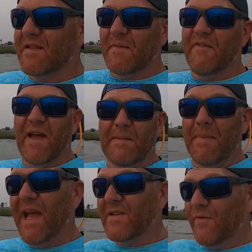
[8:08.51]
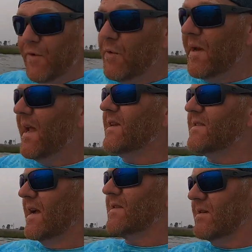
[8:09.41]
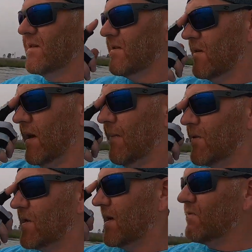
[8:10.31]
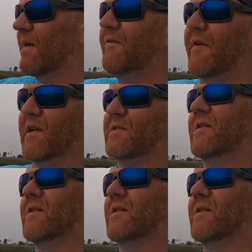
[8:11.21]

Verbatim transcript: in the past few days catching keeper size redfish.